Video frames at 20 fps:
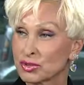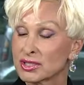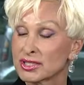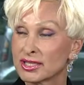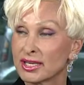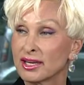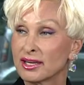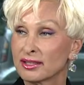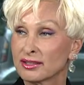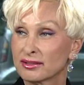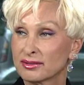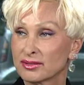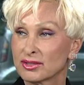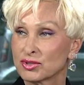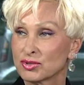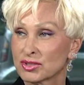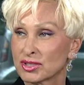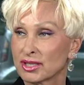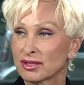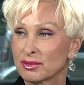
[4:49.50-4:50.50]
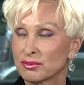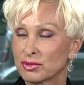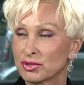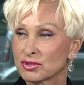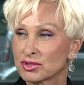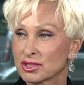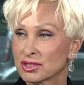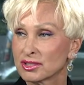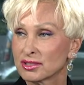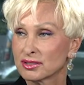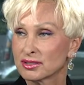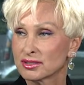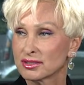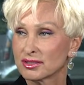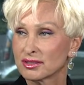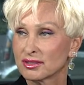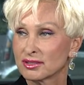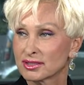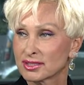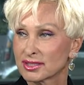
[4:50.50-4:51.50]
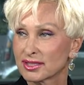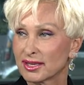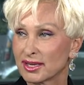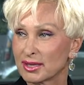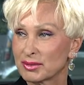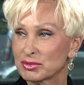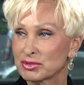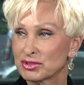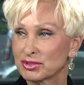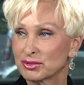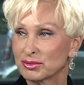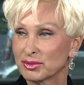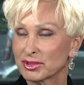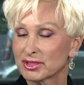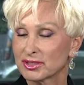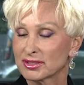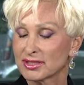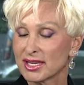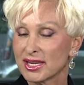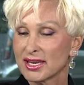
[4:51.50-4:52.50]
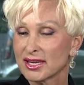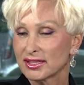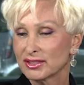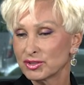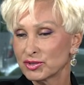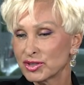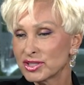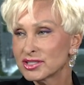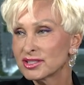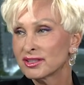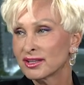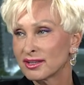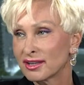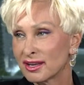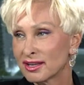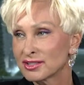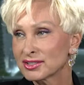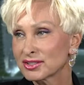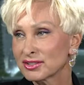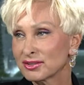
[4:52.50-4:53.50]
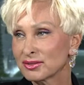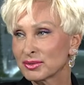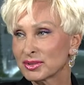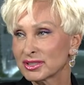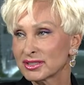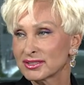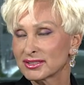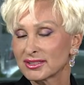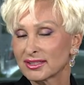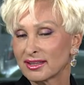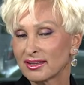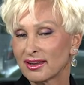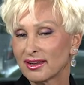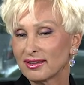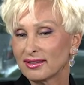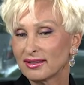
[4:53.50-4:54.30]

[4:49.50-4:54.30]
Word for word: said, you said the music is escape to you, because the reason I ask you, because I